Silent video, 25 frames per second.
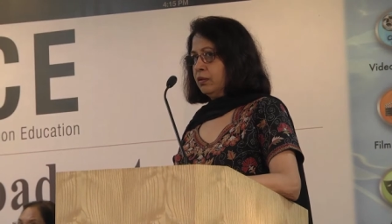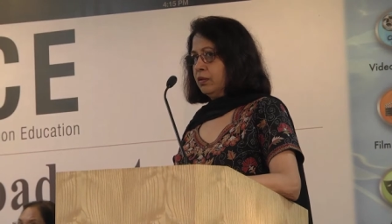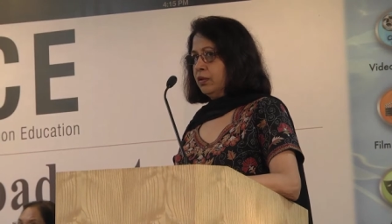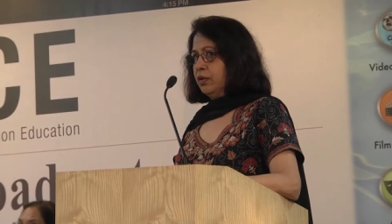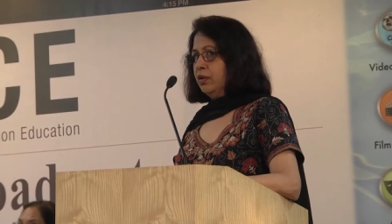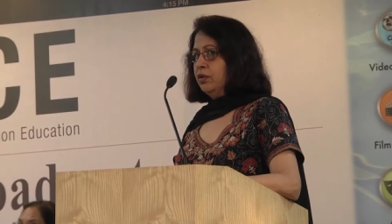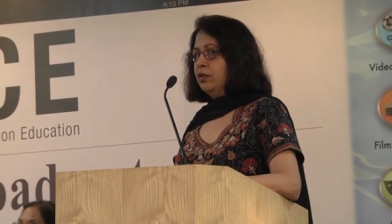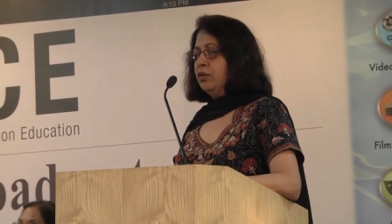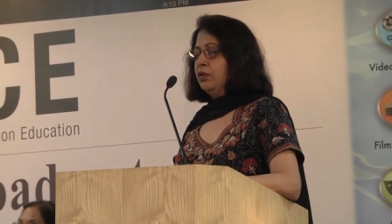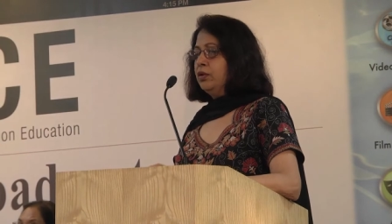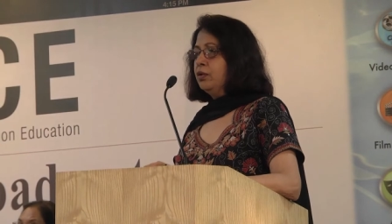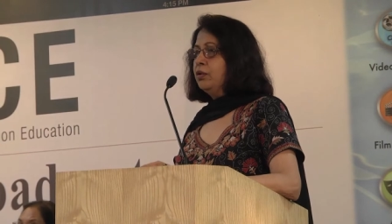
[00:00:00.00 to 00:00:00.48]

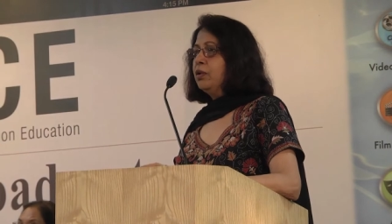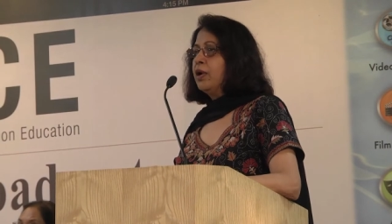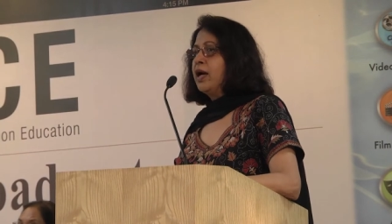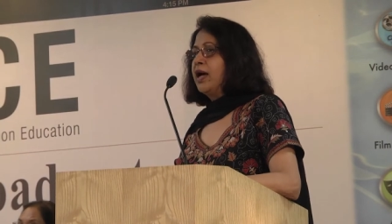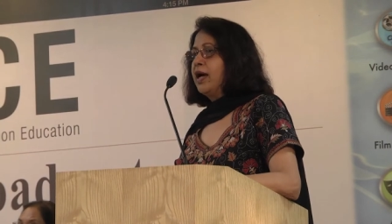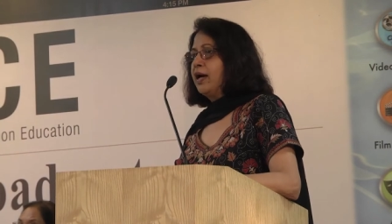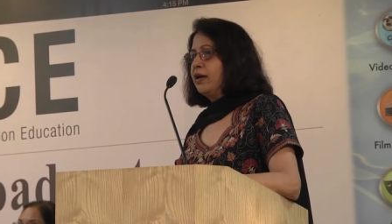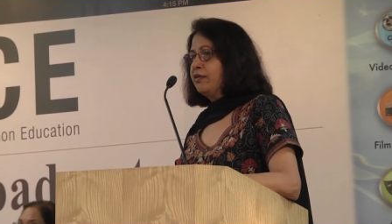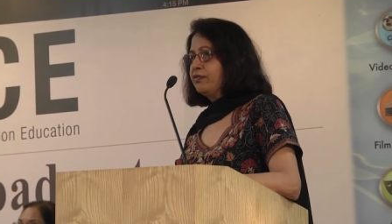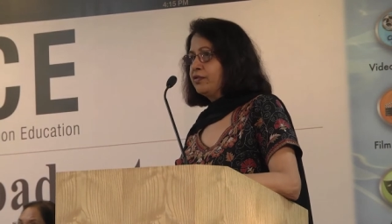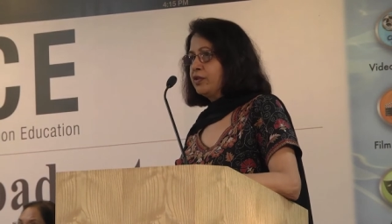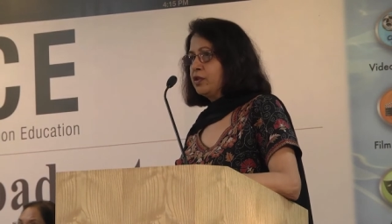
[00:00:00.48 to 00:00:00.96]
You, you
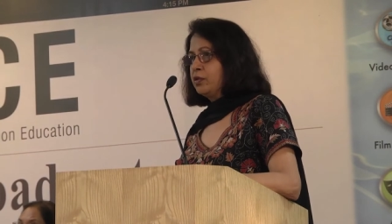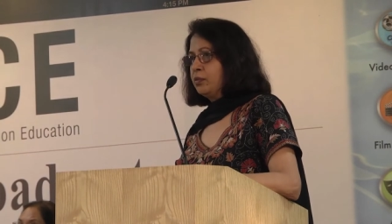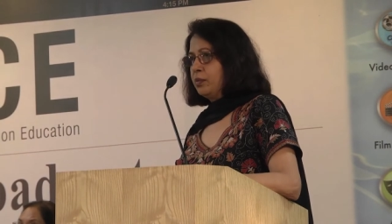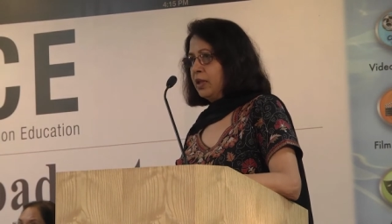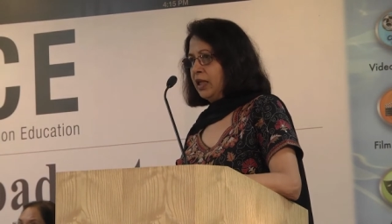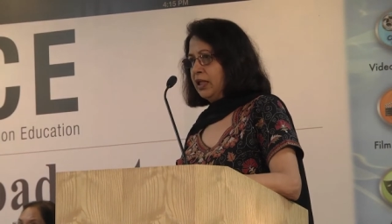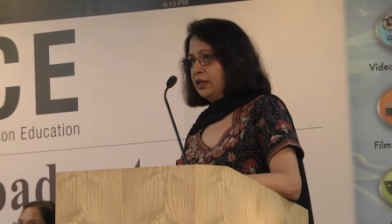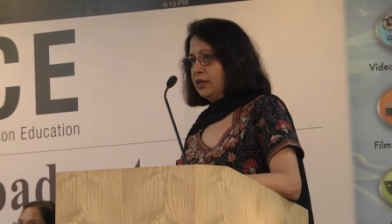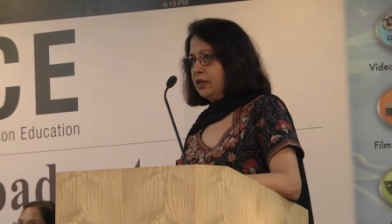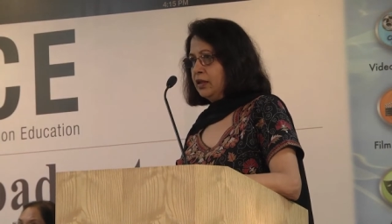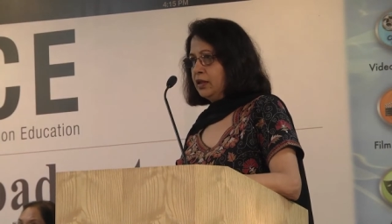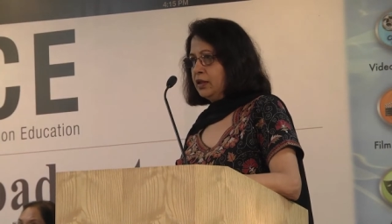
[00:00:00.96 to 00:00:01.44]
have to
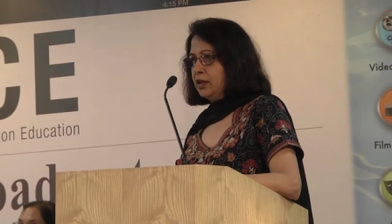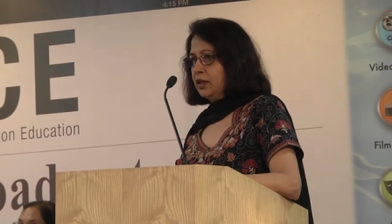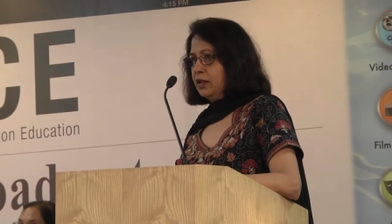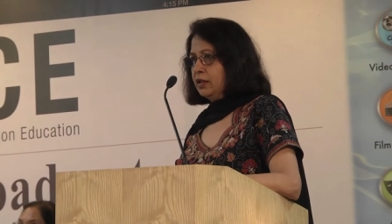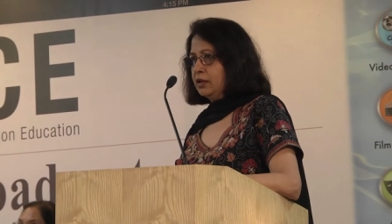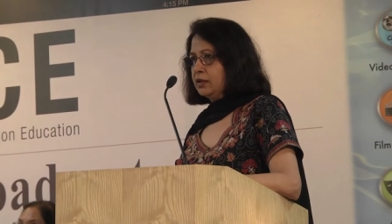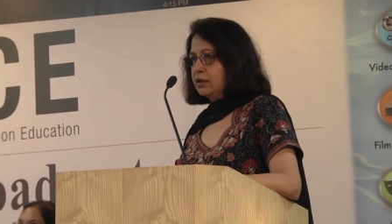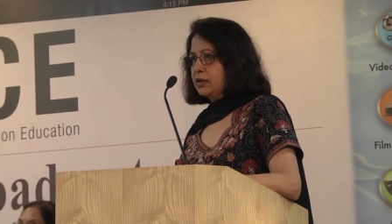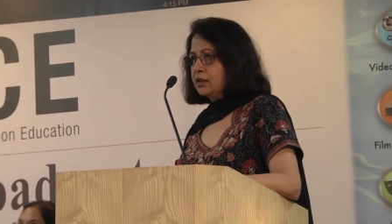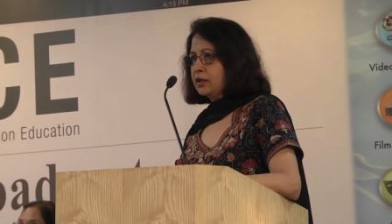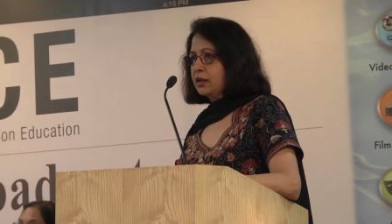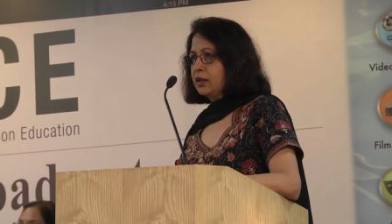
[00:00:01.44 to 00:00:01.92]

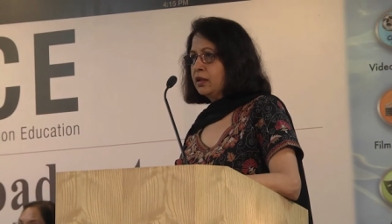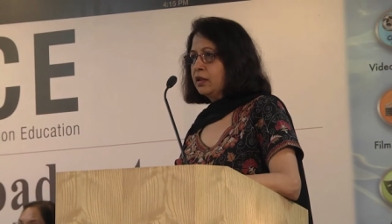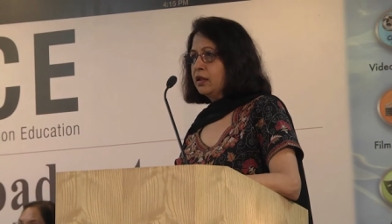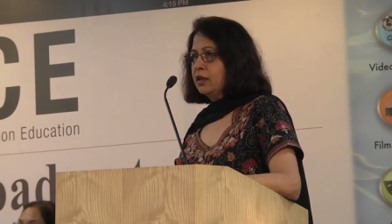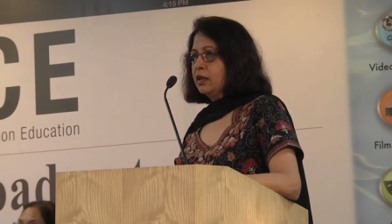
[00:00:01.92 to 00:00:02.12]
multitask.